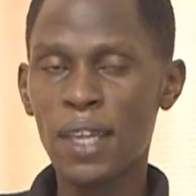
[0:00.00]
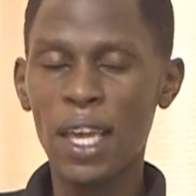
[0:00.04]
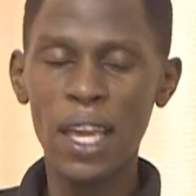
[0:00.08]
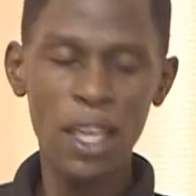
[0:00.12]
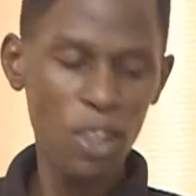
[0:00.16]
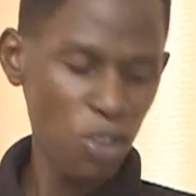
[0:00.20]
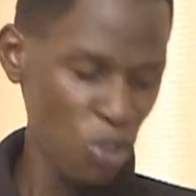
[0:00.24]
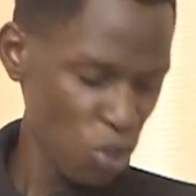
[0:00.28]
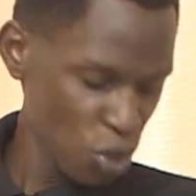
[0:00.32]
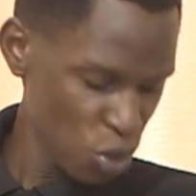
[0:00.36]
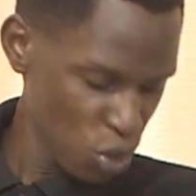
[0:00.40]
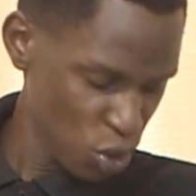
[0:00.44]

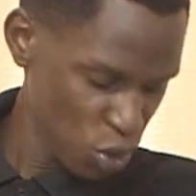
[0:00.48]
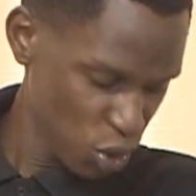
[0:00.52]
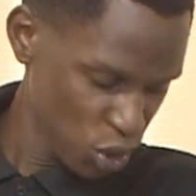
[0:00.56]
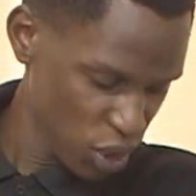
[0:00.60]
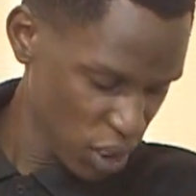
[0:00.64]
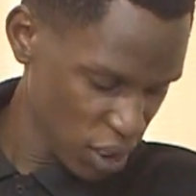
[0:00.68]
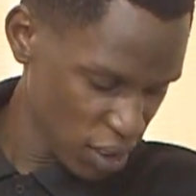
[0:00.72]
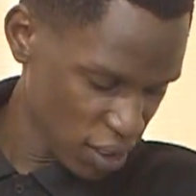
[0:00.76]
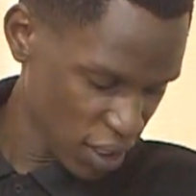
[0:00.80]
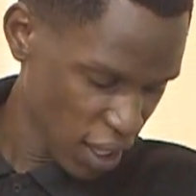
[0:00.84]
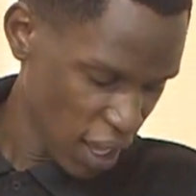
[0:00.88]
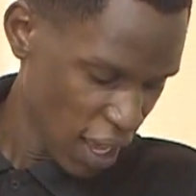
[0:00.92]
And so you
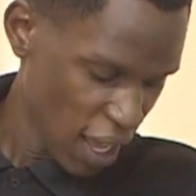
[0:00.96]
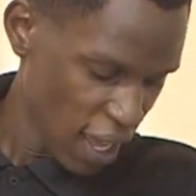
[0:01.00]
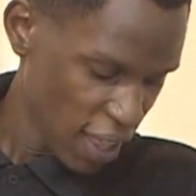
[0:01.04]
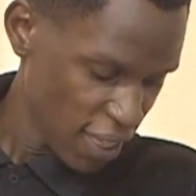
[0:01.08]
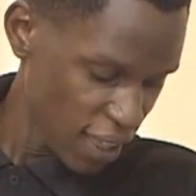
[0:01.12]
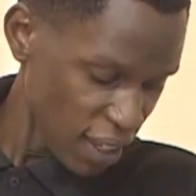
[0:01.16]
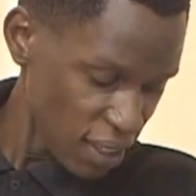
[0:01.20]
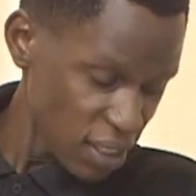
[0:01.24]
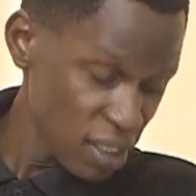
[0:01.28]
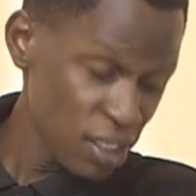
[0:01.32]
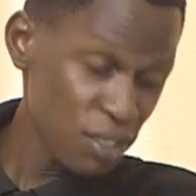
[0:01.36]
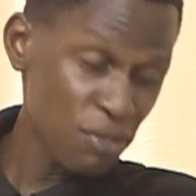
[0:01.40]
notice,
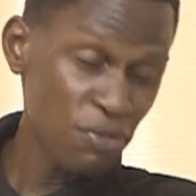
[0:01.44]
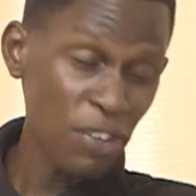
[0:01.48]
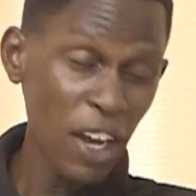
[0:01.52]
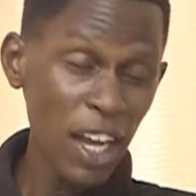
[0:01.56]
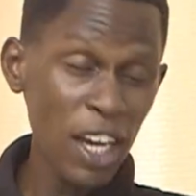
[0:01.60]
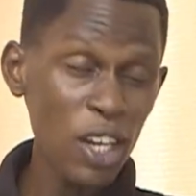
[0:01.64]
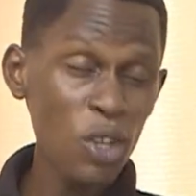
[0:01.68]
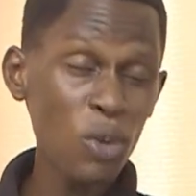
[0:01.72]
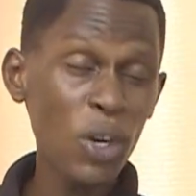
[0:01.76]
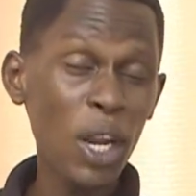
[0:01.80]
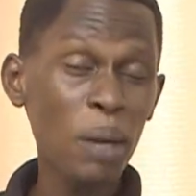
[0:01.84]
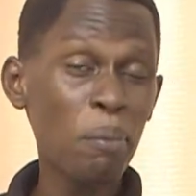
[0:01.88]
that is
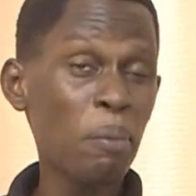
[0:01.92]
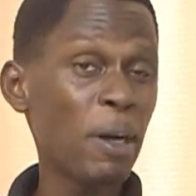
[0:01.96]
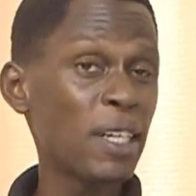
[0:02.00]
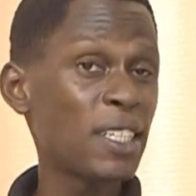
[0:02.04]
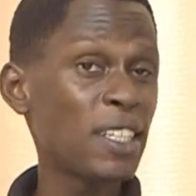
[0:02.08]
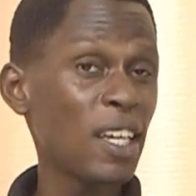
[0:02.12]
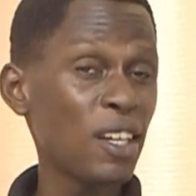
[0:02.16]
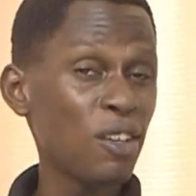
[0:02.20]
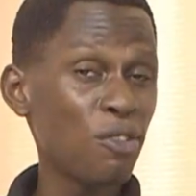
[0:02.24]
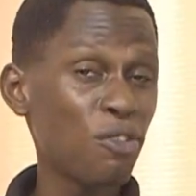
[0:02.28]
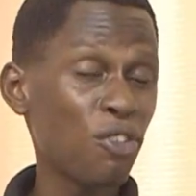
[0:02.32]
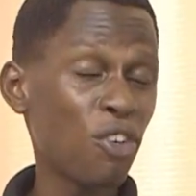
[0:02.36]
value number
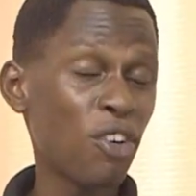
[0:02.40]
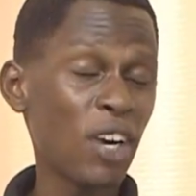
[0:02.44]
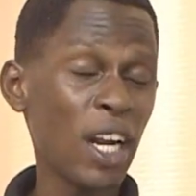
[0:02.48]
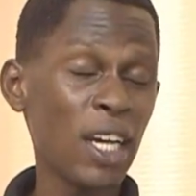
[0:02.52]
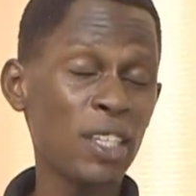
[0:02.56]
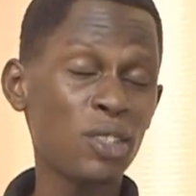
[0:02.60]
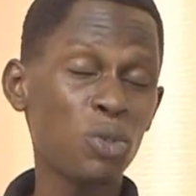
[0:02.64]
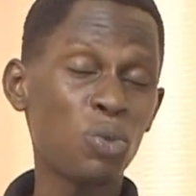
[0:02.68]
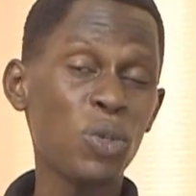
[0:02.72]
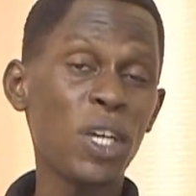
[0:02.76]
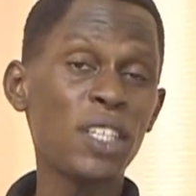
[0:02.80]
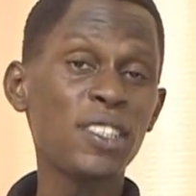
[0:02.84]
10 for
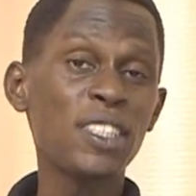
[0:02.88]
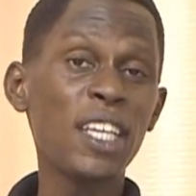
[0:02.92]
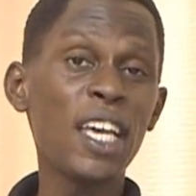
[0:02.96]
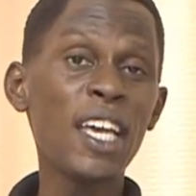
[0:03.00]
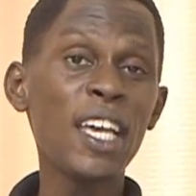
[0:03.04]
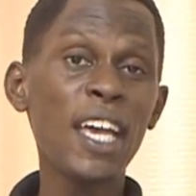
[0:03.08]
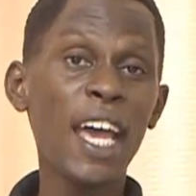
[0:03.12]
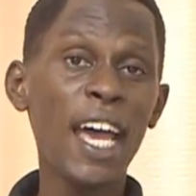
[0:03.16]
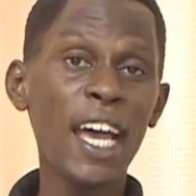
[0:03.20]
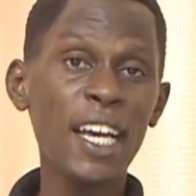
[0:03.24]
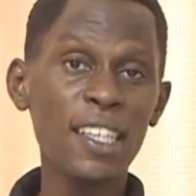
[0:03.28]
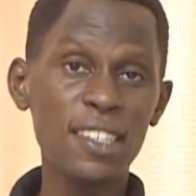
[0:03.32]
us. We are
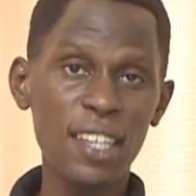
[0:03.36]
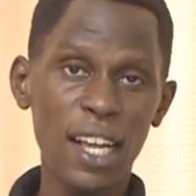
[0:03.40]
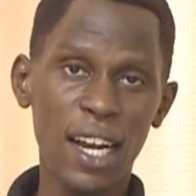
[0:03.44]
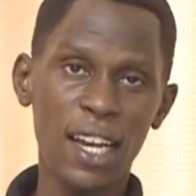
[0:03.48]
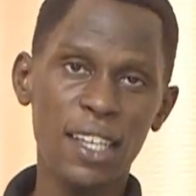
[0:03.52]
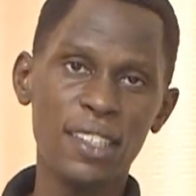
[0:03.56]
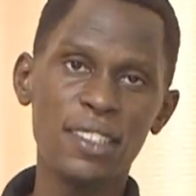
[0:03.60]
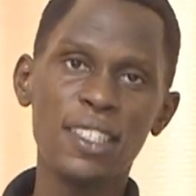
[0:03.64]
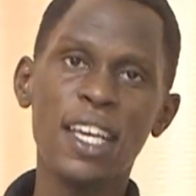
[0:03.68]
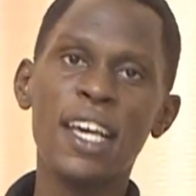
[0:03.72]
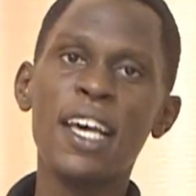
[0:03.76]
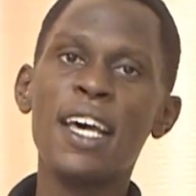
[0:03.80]
saying
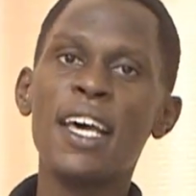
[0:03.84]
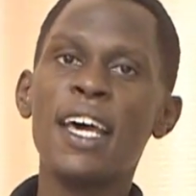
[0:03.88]
excellence.